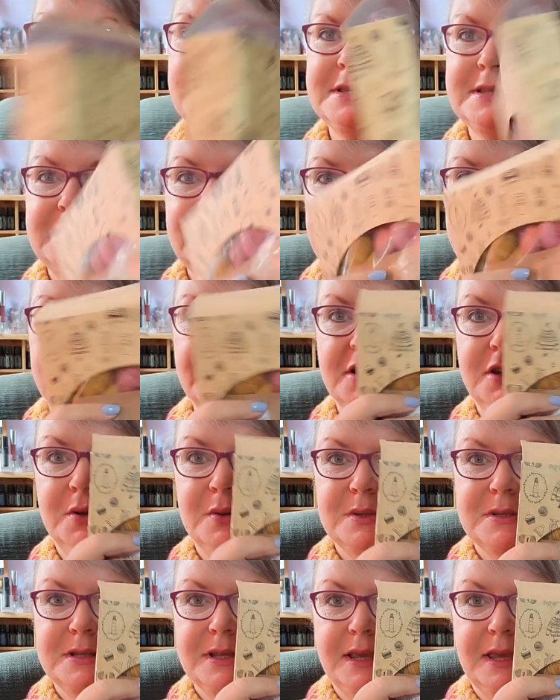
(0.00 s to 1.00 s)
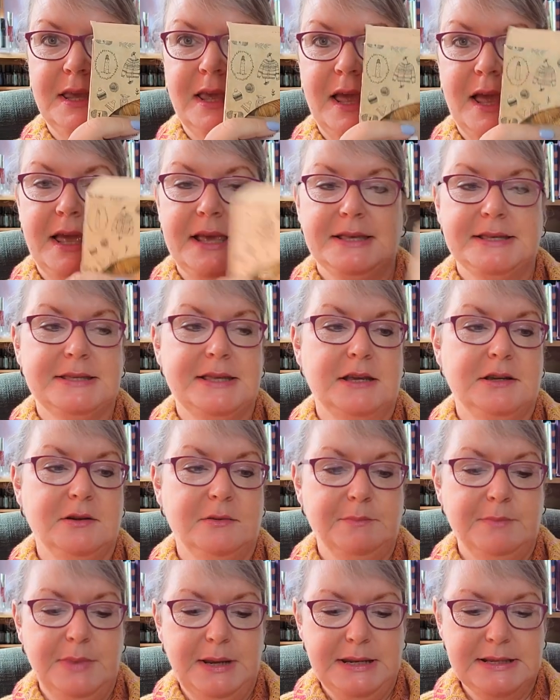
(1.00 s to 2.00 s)
was knitted using a set
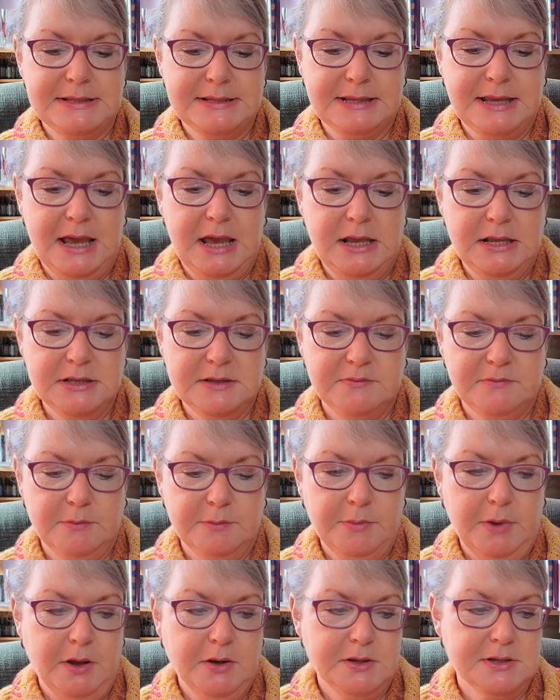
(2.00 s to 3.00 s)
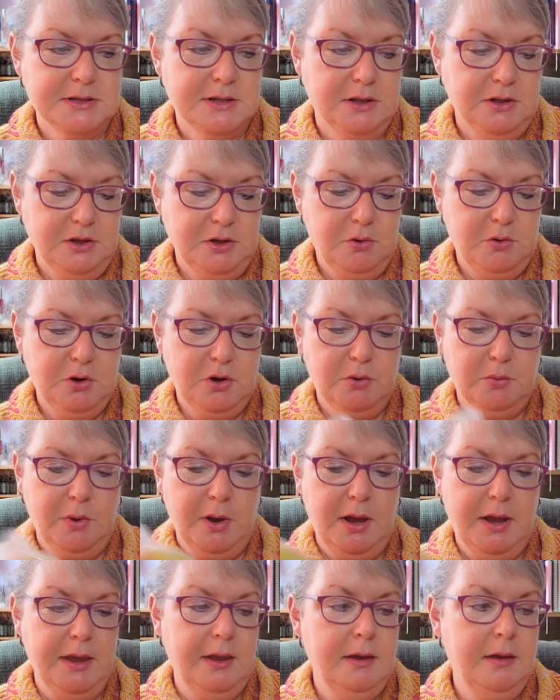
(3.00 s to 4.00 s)
of mini skeins from Manos del
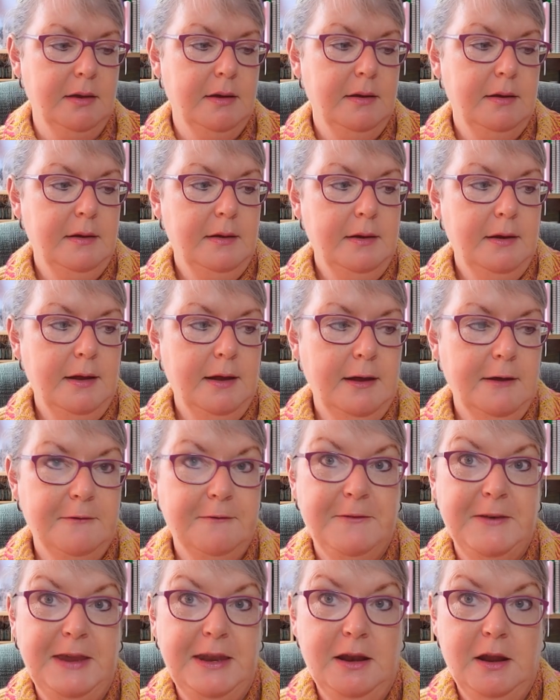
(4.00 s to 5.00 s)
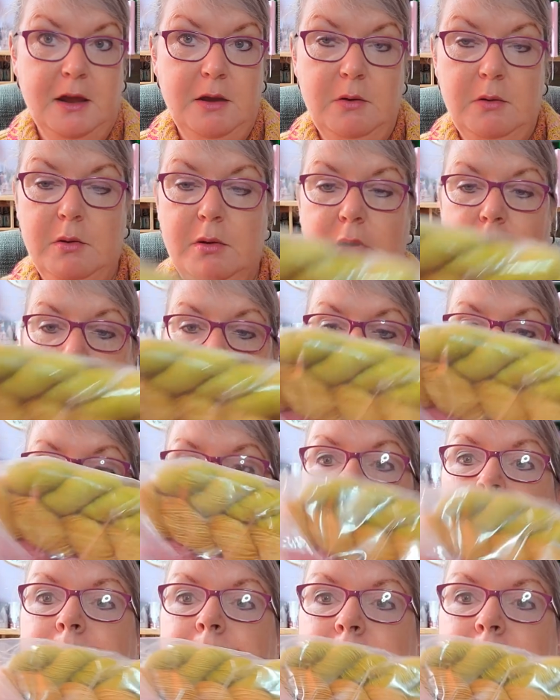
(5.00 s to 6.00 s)
Uruguay, Fino.
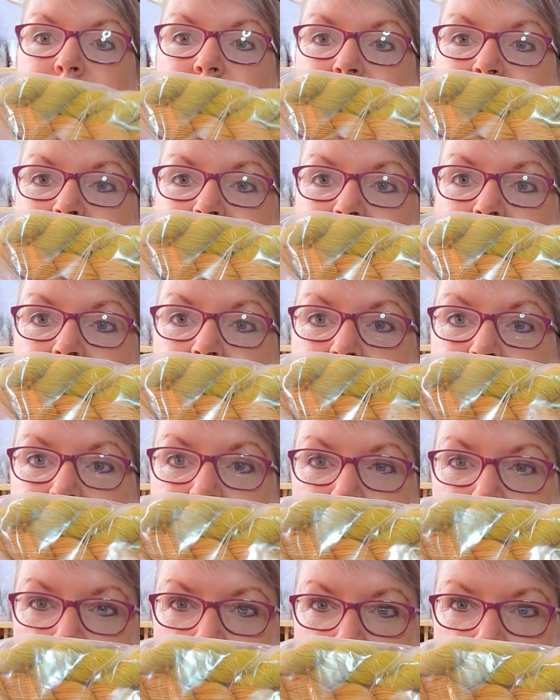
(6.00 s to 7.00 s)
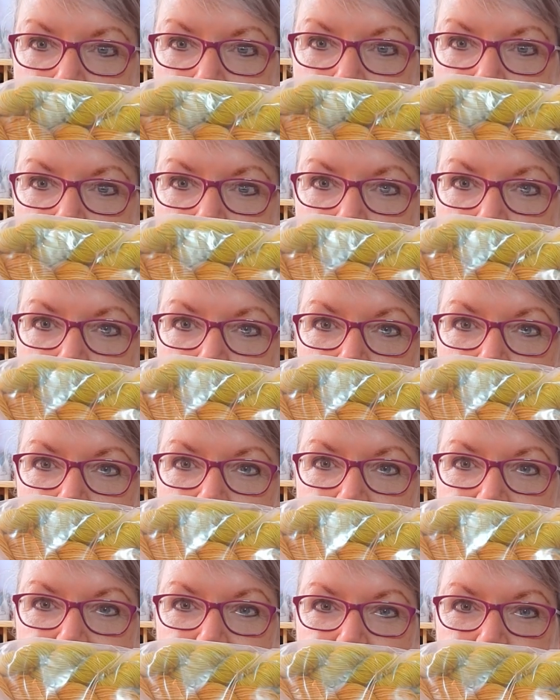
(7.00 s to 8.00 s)
This set, they
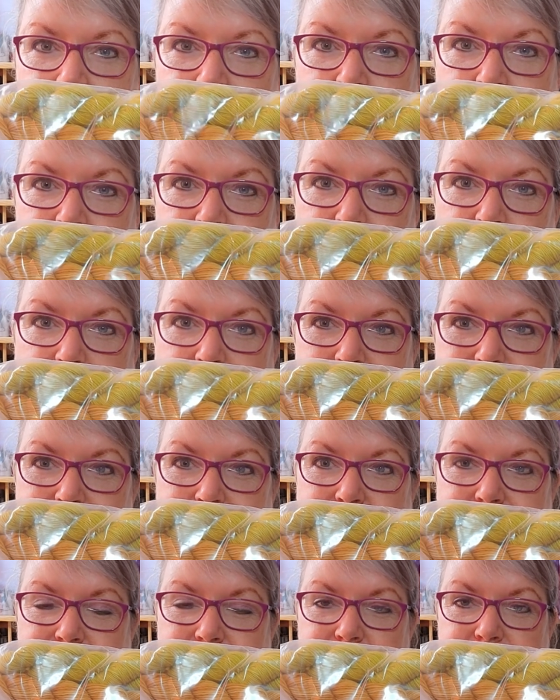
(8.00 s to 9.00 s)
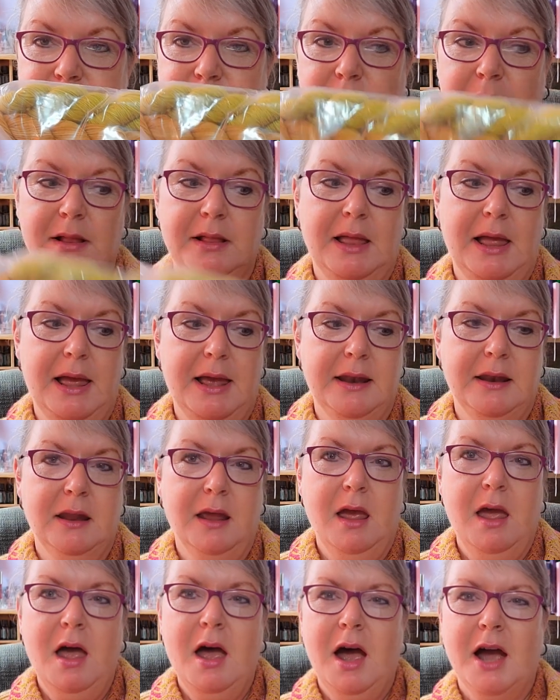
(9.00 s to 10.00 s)
do quite a few other sets as well. And
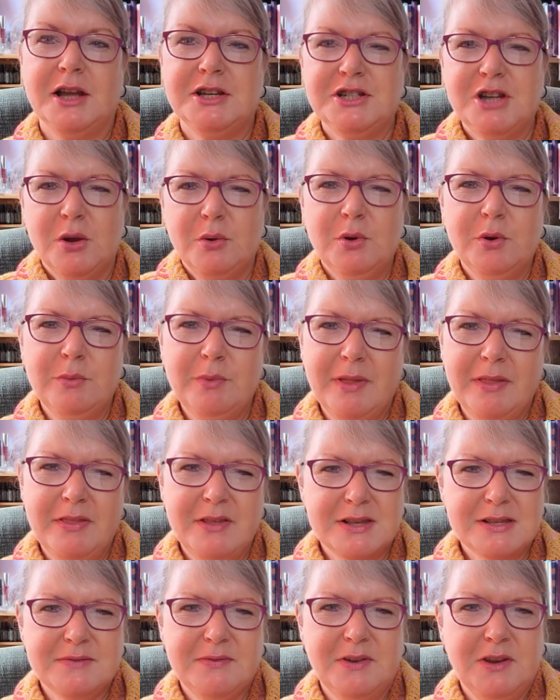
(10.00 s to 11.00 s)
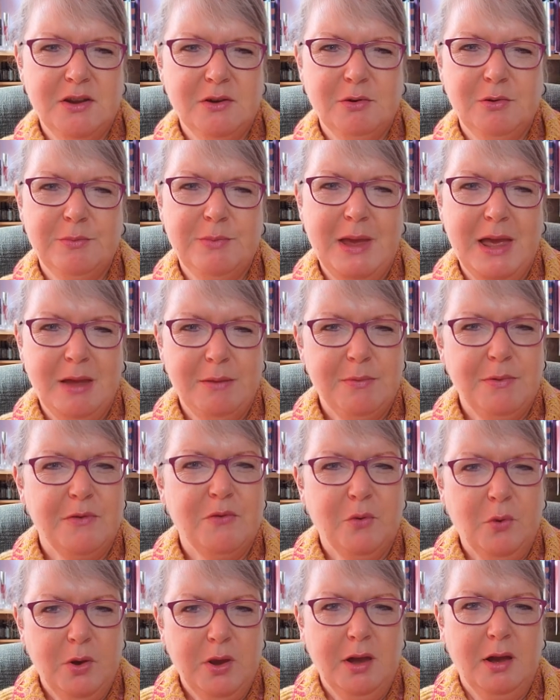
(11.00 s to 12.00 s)
I don't know whether this video will be out
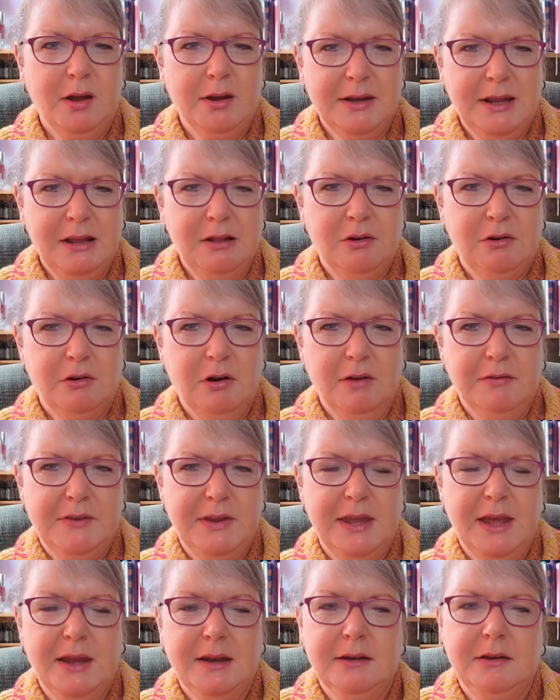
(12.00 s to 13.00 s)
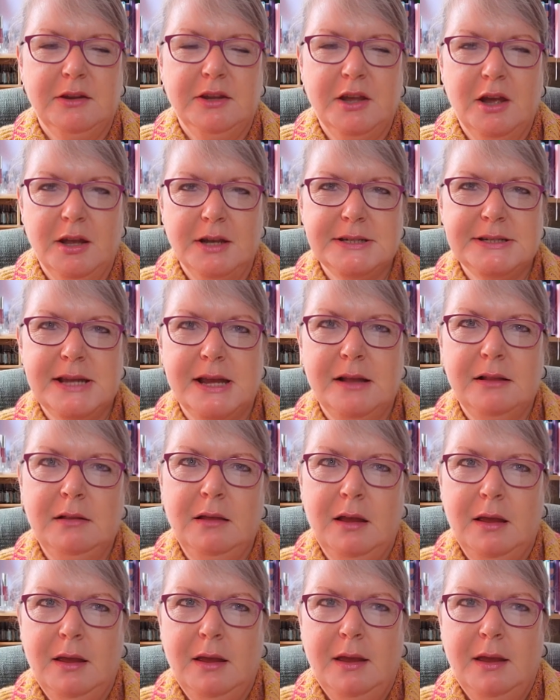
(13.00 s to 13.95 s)
before Yarndale or after Yarndale.